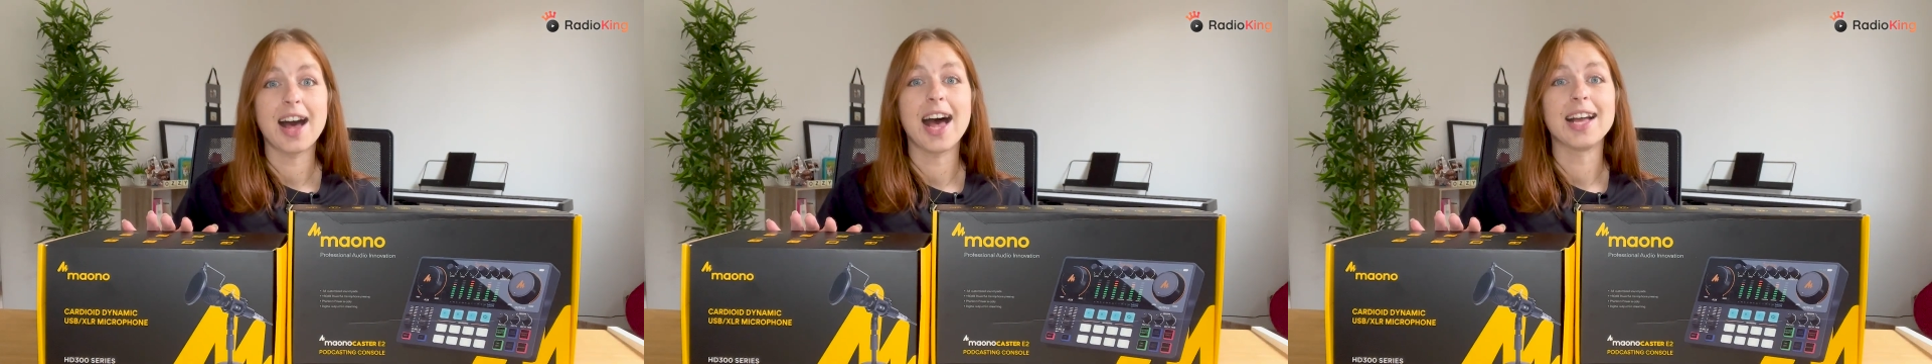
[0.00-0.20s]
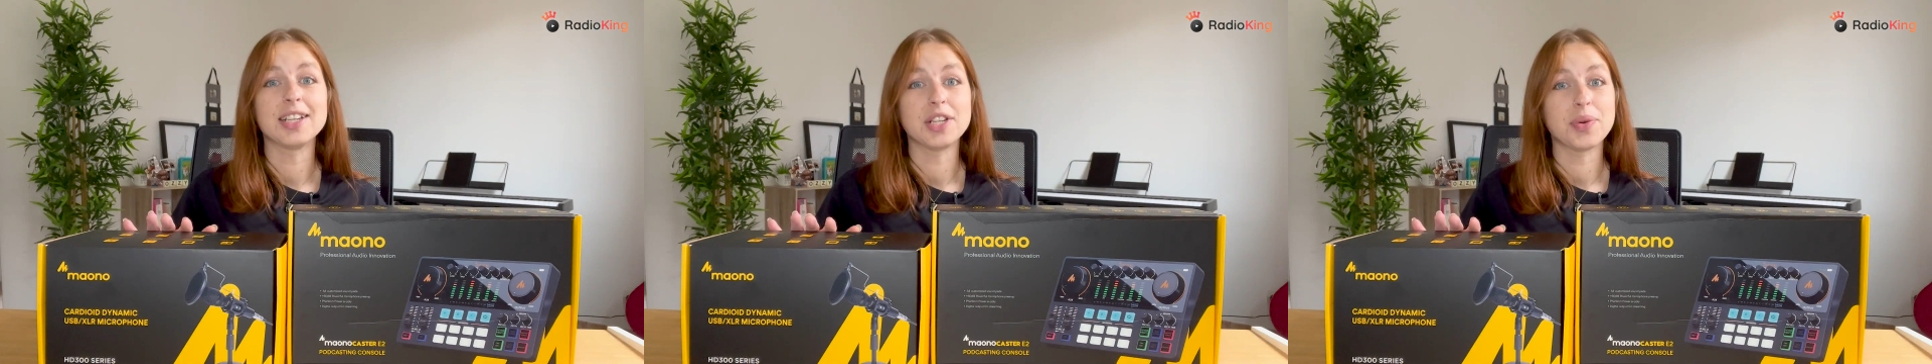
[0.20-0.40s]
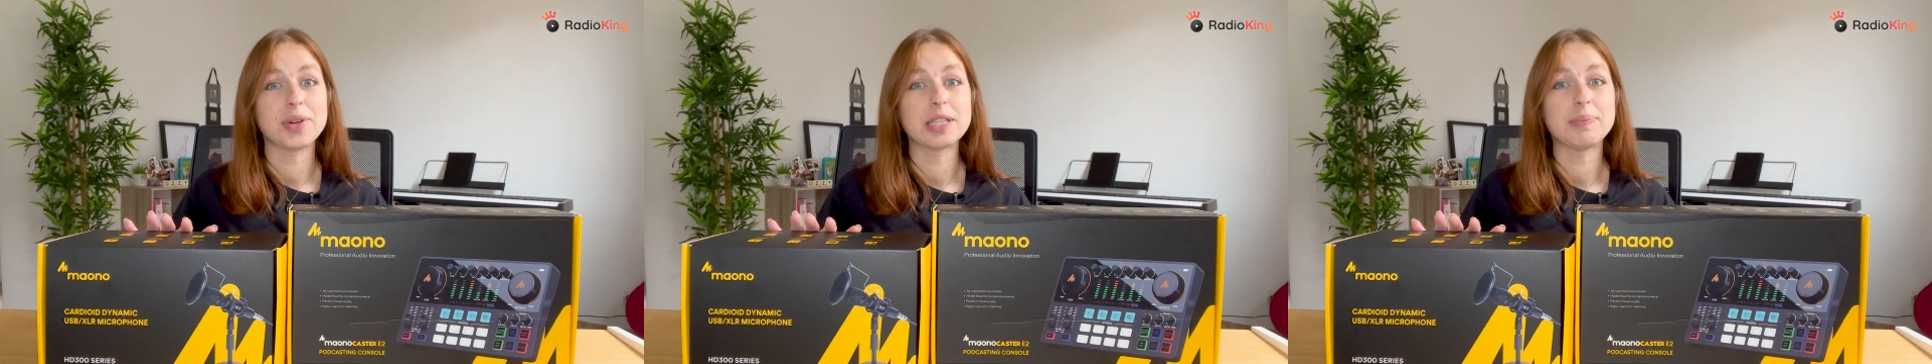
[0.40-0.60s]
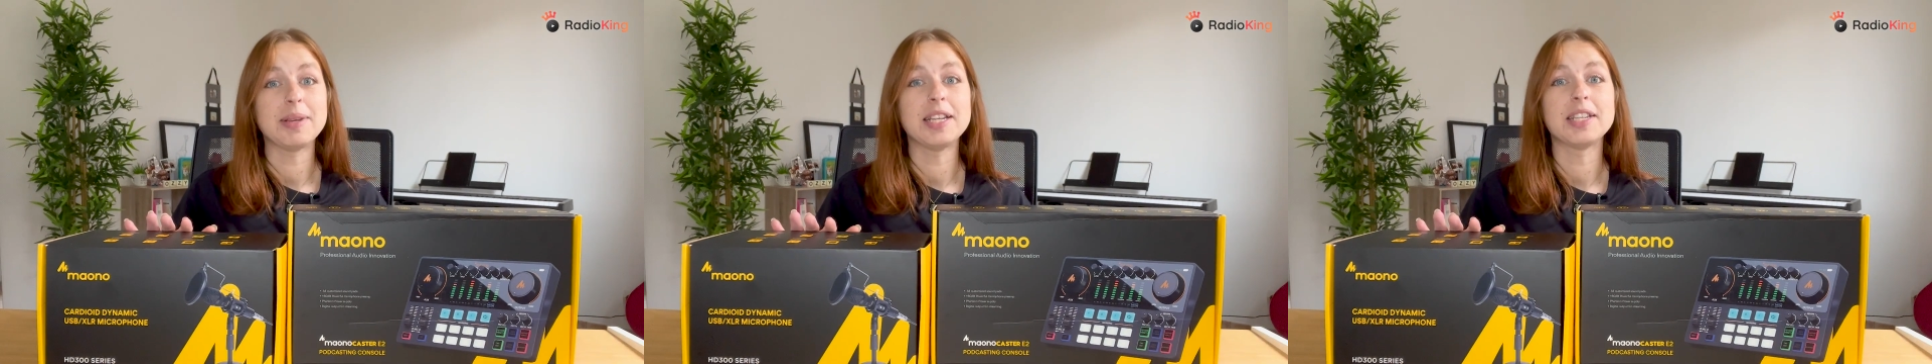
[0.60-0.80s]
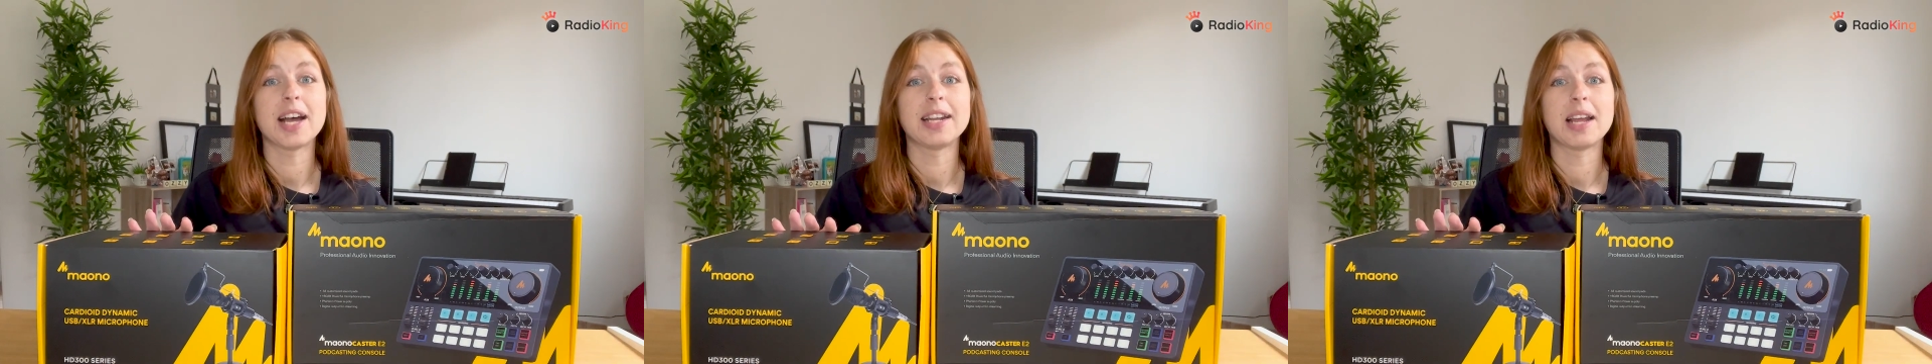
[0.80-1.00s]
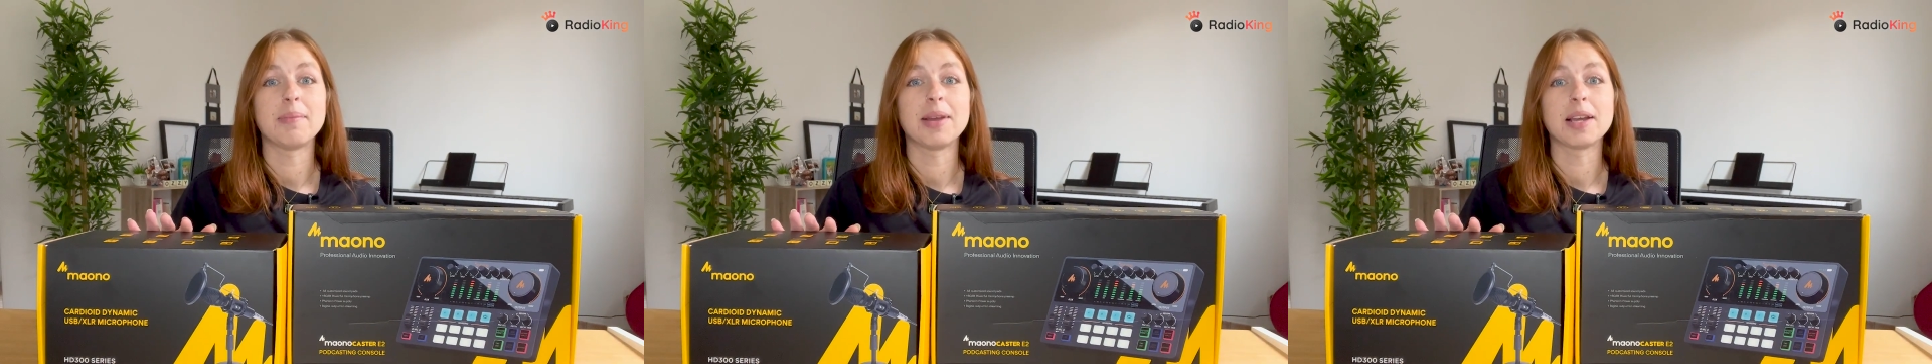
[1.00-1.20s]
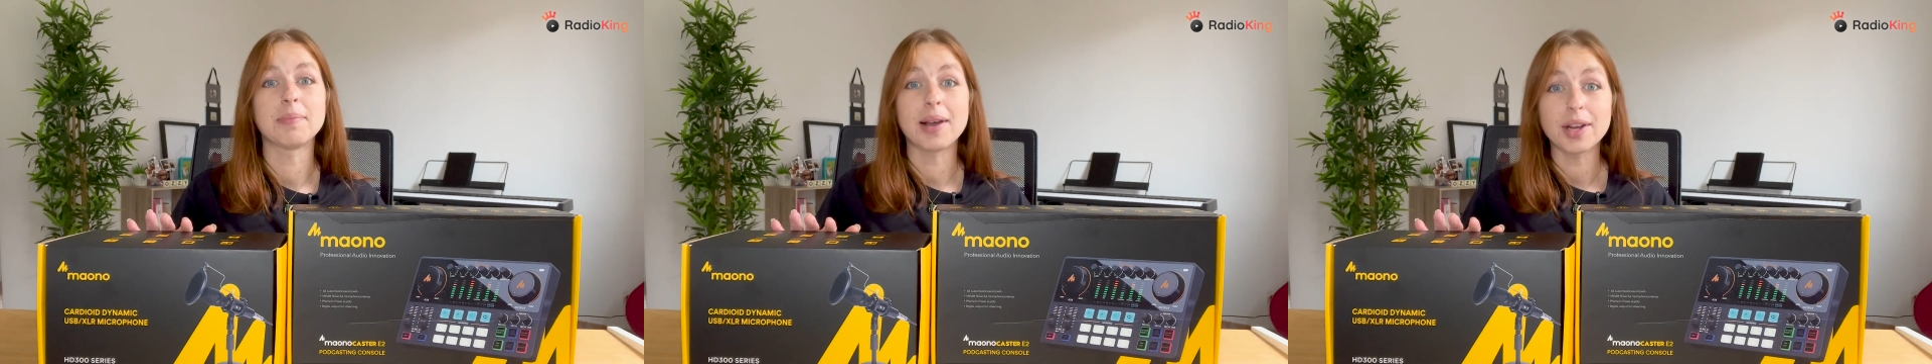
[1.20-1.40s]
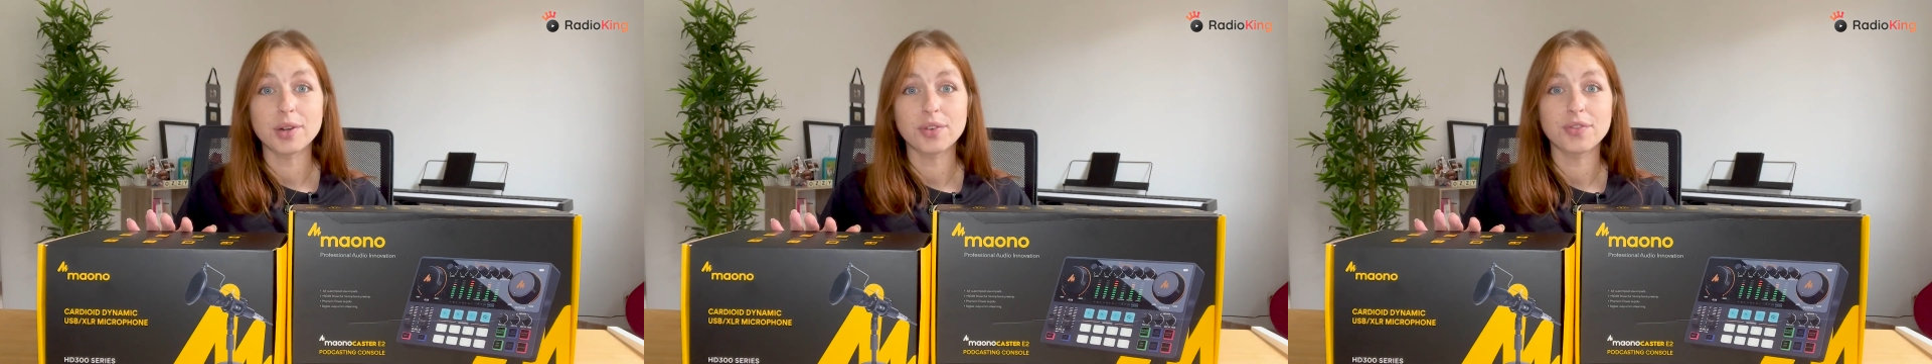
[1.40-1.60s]
and USB dynamic
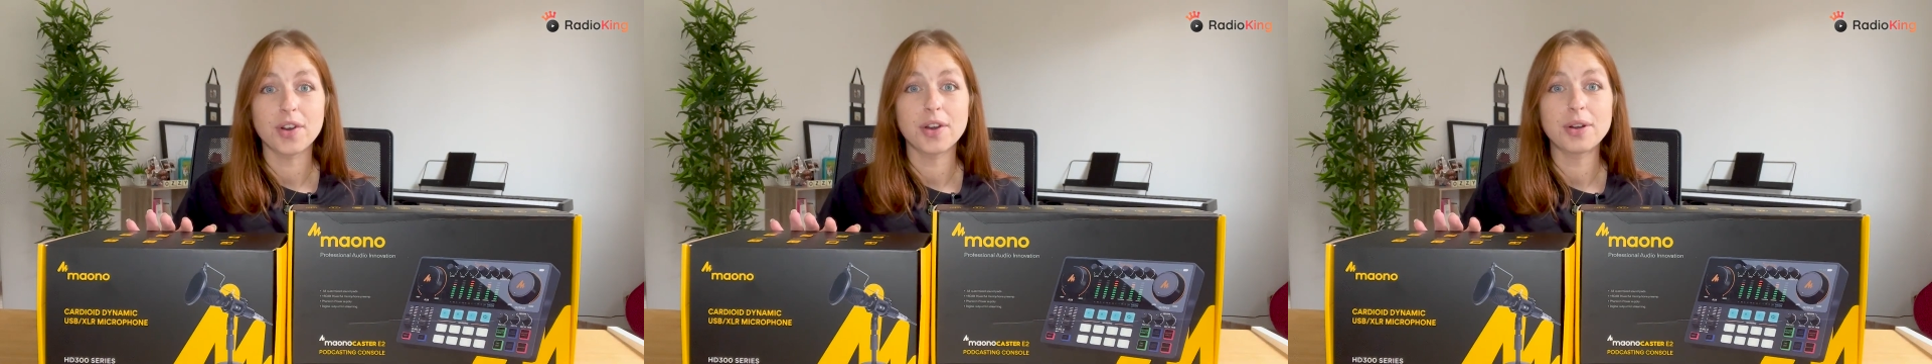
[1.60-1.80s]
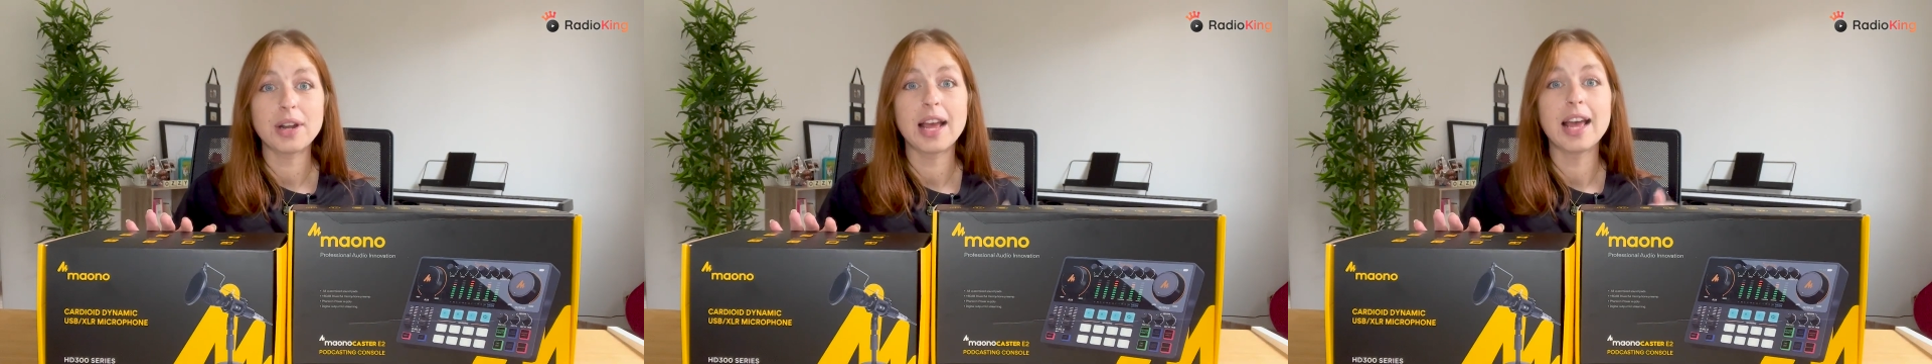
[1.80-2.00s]
microphone